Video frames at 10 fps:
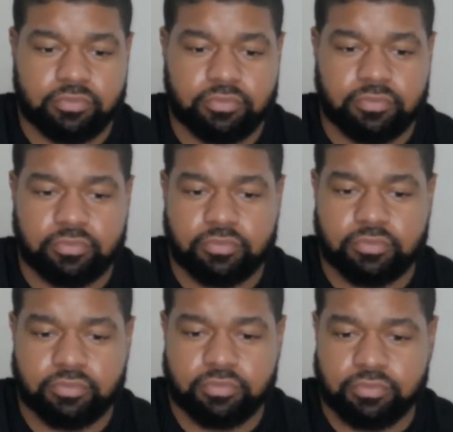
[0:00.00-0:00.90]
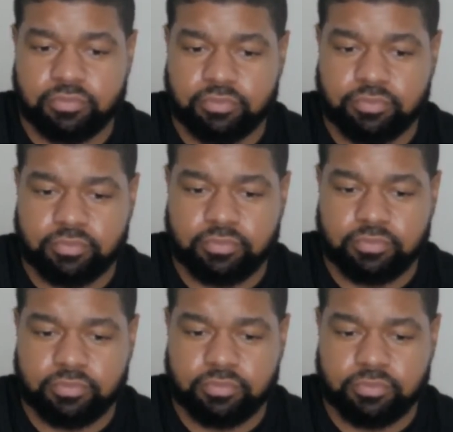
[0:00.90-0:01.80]

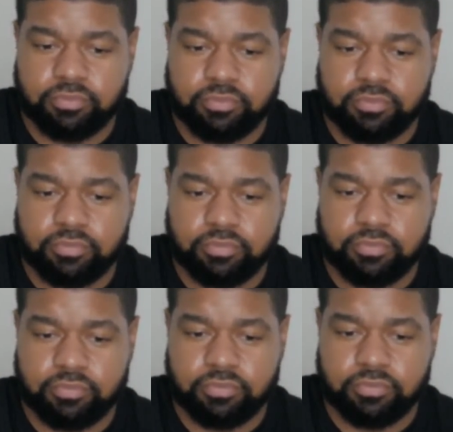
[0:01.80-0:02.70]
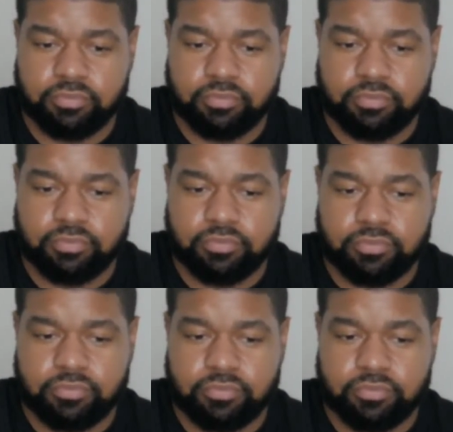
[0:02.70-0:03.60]

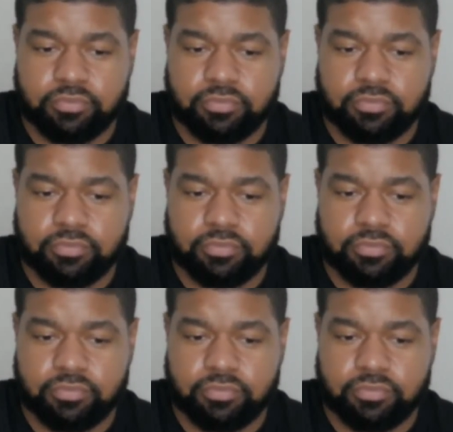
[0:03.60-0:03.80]
This person isn't speaking.